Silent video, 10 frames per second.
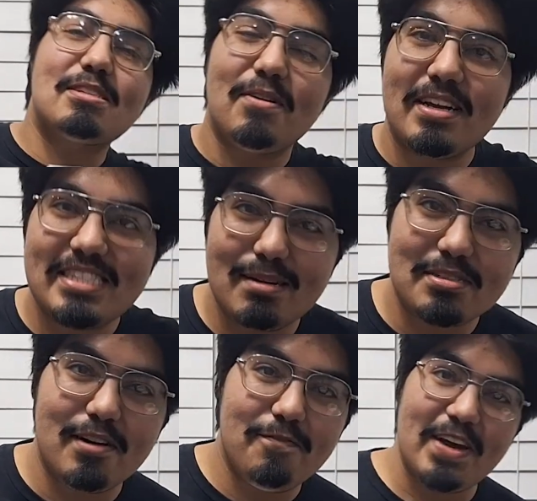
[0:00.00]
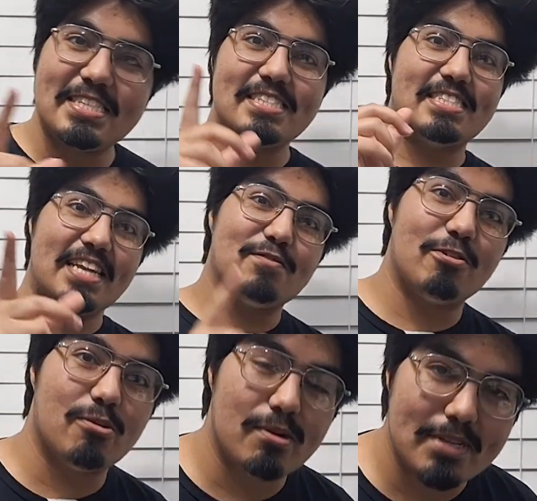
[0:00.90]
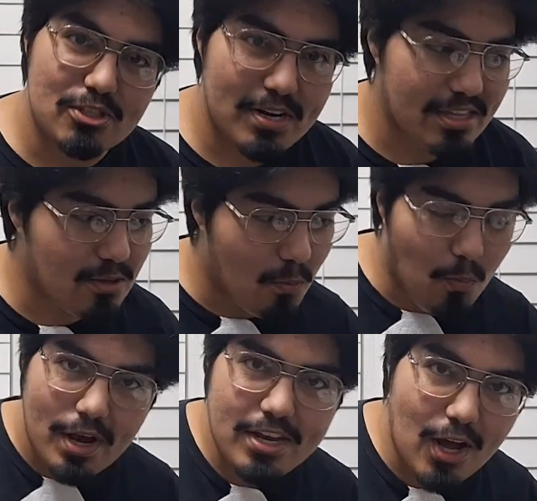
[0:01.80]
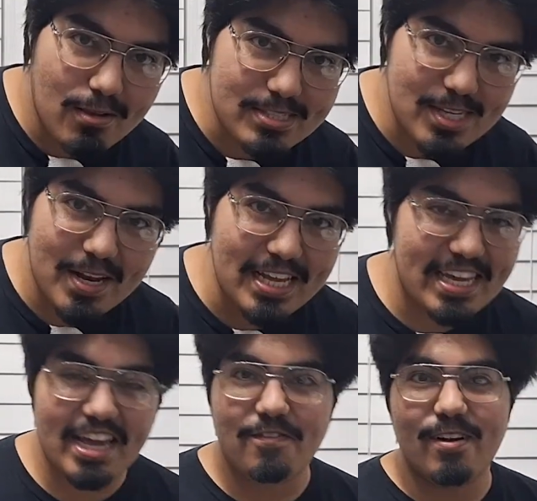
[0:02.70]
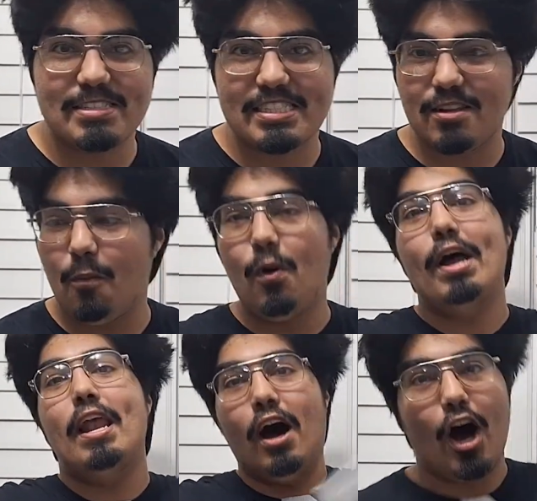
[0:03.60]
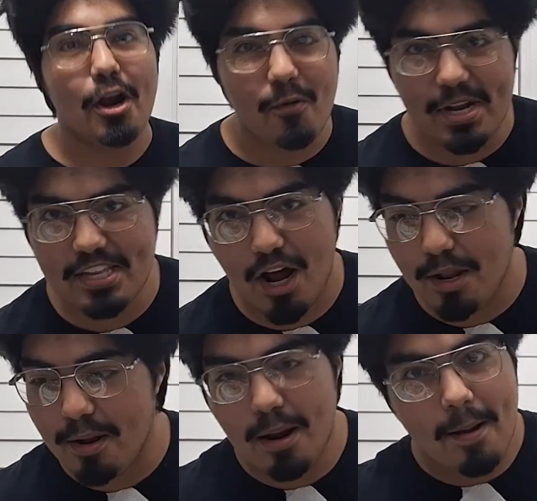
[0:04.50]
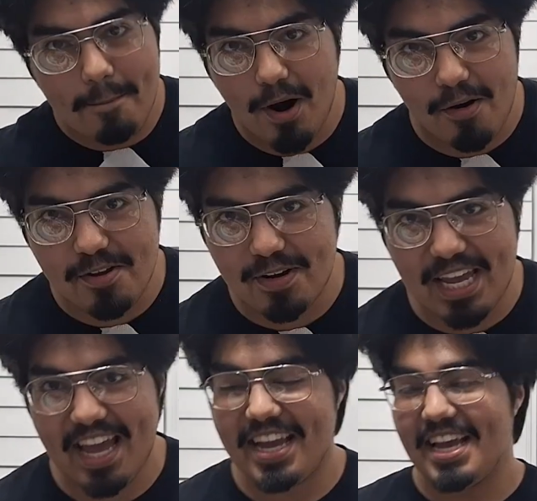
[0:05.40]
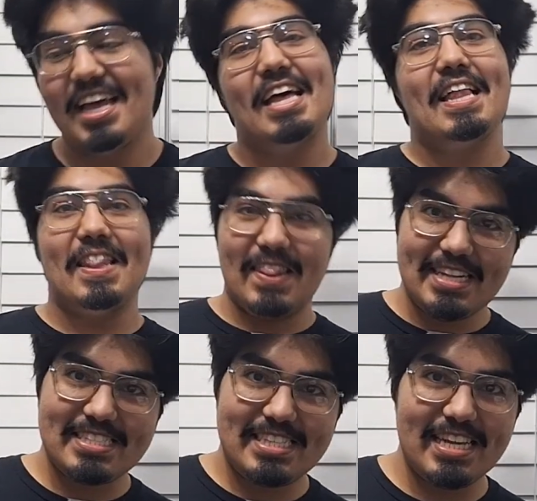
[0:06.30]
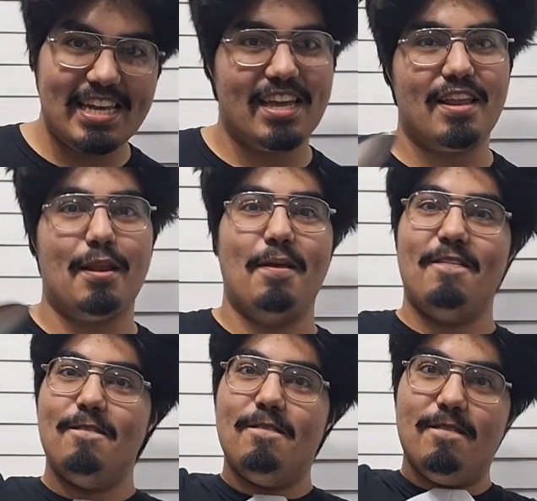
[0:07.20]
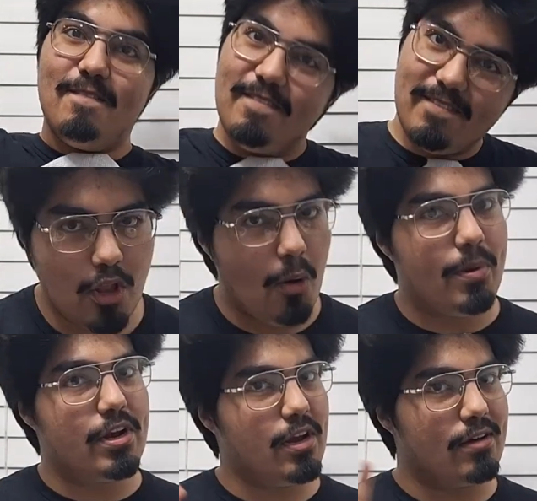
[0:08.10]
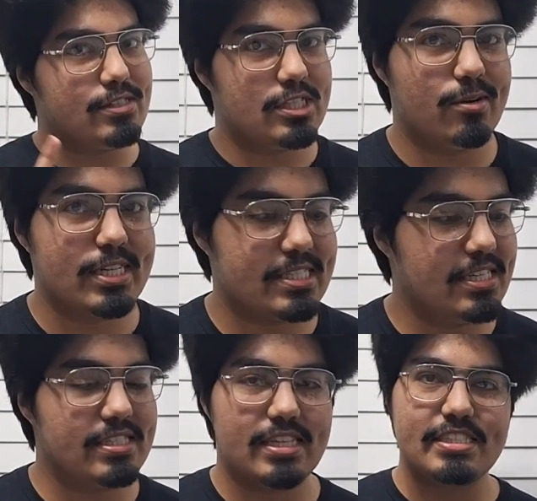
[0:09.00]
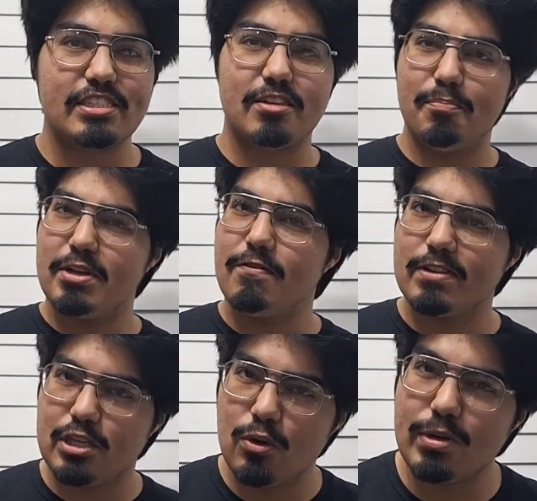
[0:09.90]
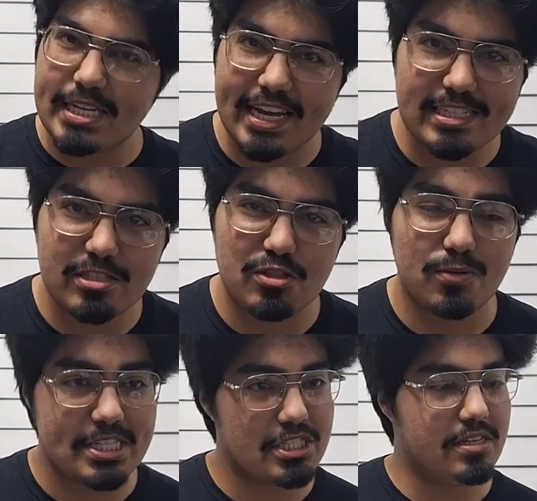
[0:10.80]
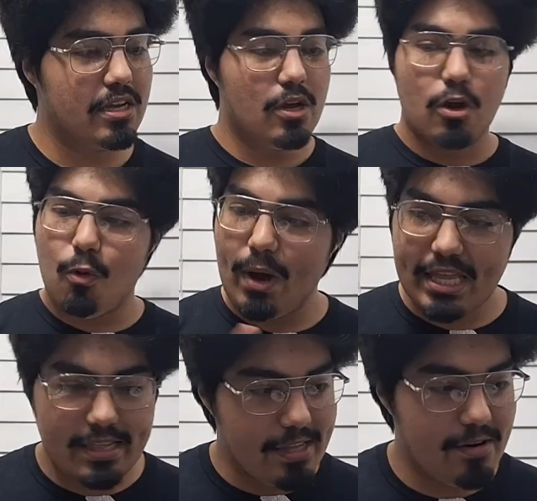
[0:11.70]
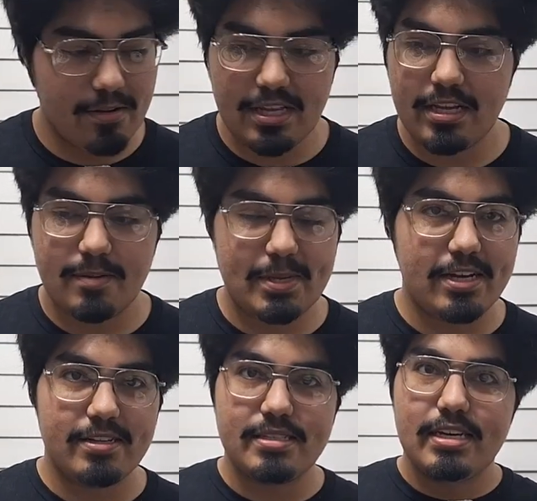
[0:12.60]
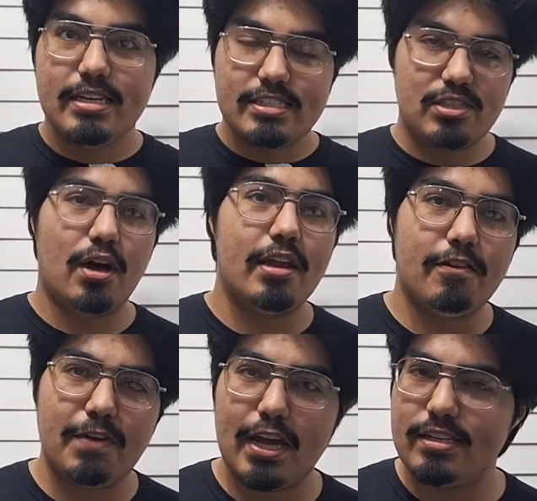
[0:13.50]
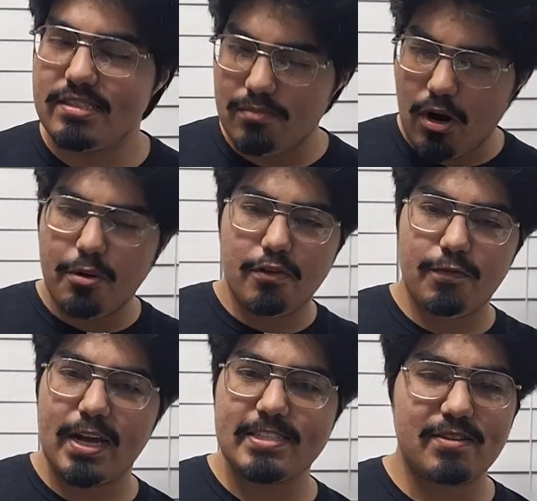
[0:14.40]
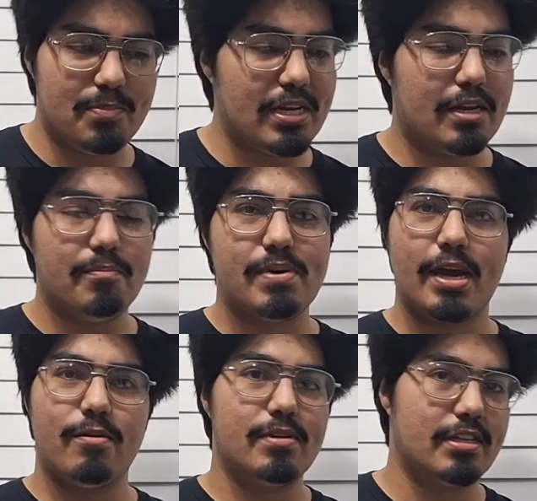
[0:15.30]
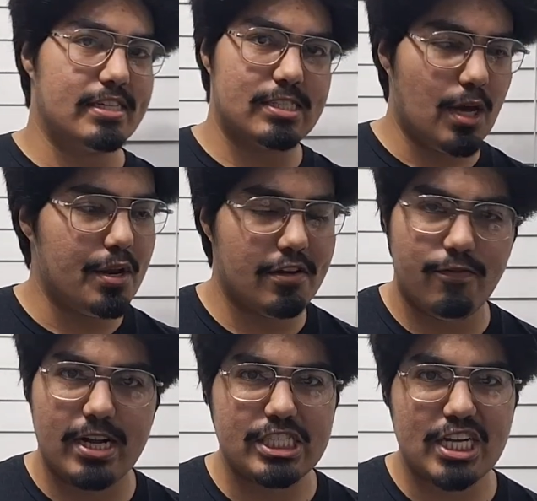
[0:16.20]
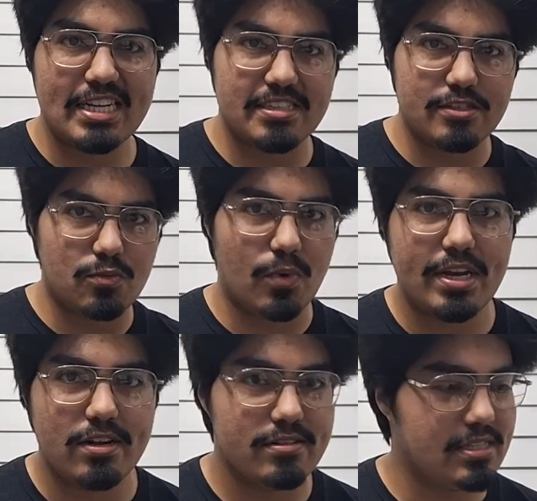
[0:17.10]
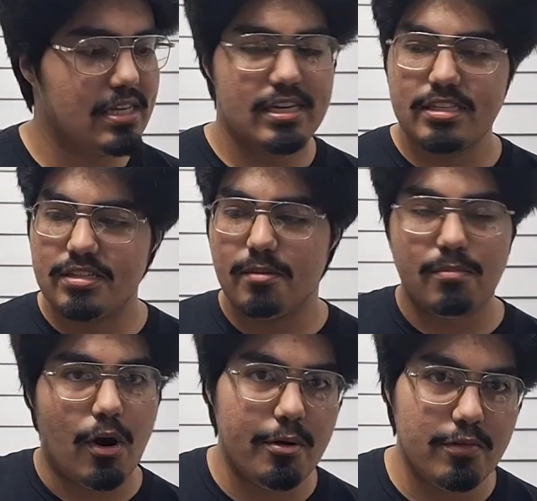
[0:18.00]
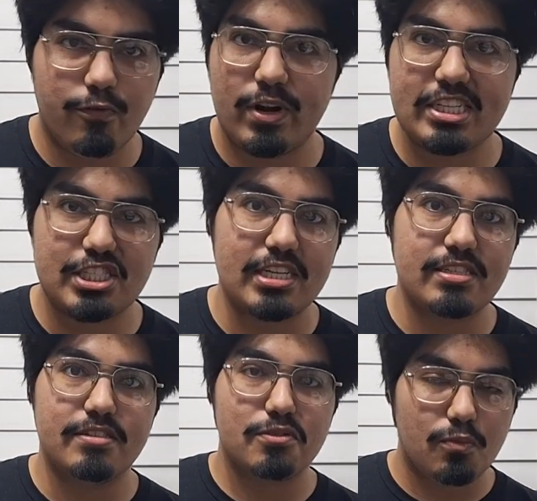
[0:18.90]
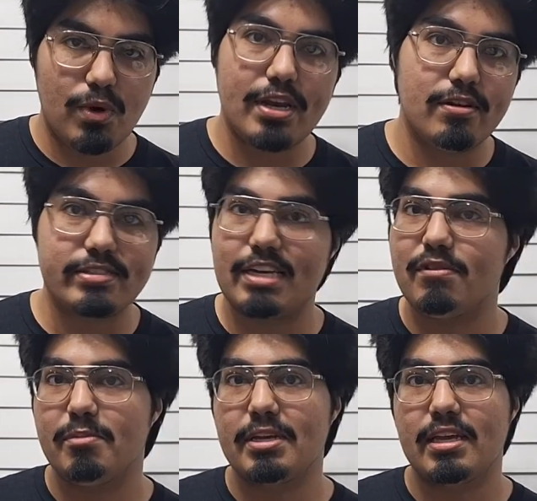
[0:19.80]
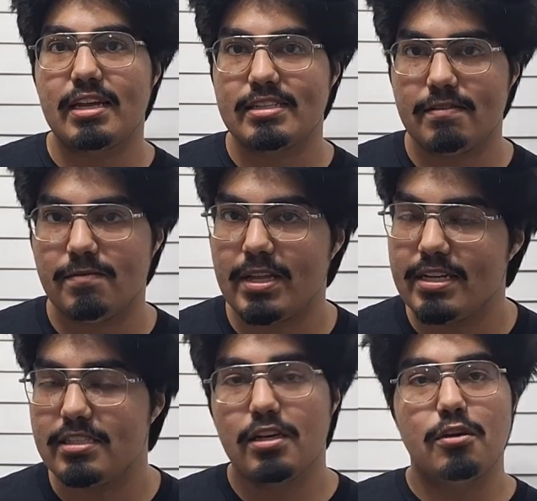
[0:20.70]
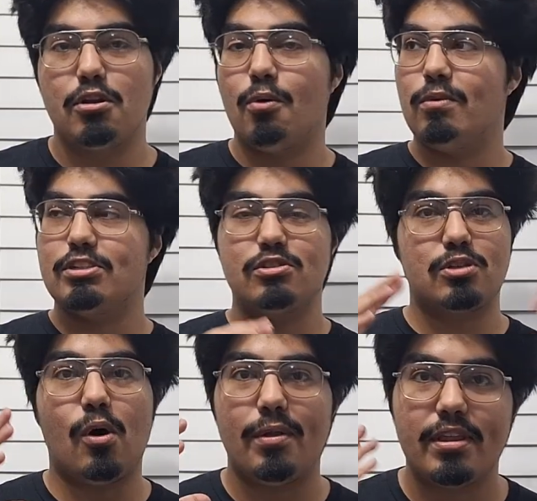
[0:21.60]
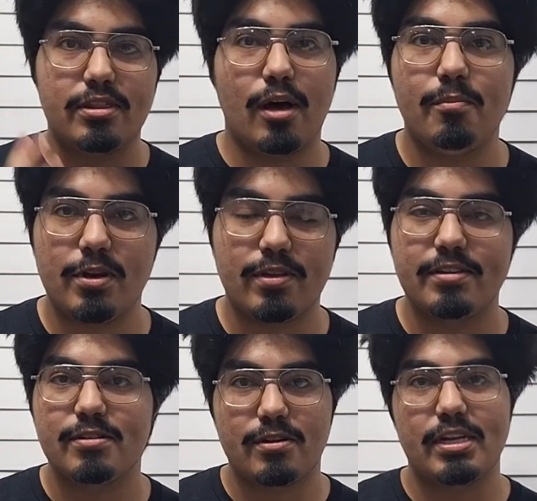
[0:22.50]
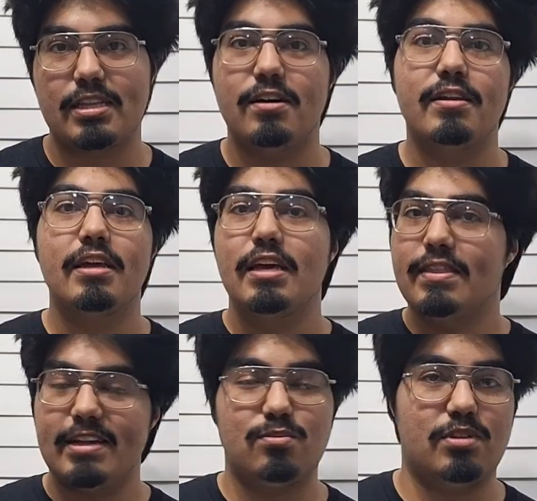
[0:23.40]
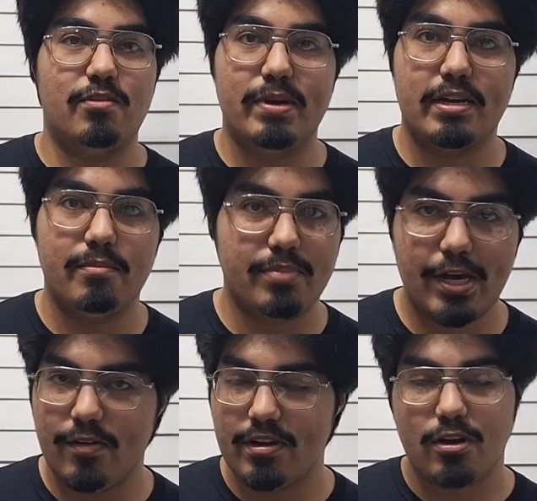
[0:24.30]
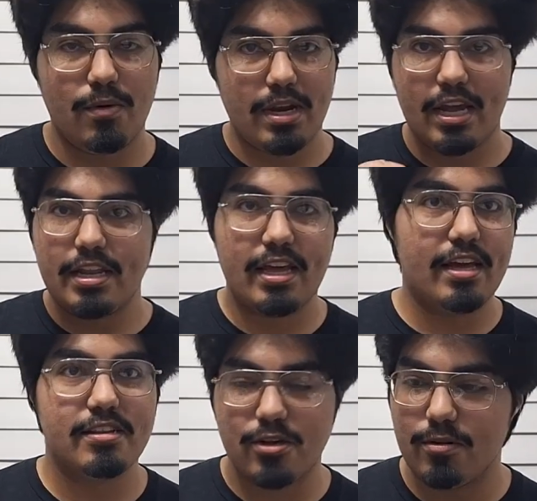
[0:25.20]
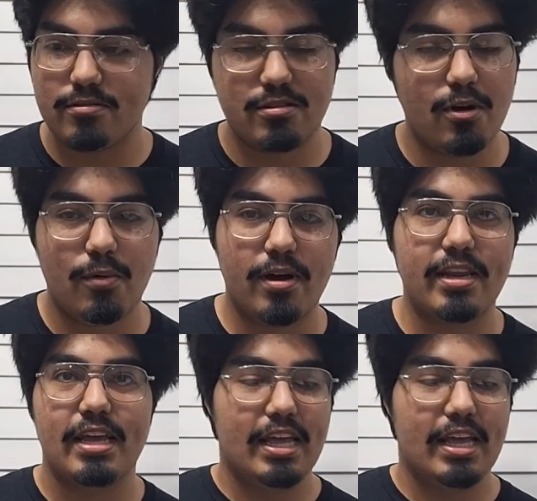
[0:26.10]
going on, Sam's Club fans? And in today's video, we're going to be trying out the $1 Sonic cake versus the $100 Mario cake. Let's dig in. No, but in all seriousness, this is a bit of a two-cake situation, quite literally, because Sonic fans, Mario fans have been comparing the Sonic franchise and its renders to the Mario franchise and its renders that we've been getting as of late. You know, what you saw on the thumbnail that you clicked on, that's what they've been comparing, going head-to-head, toe-to-toe on.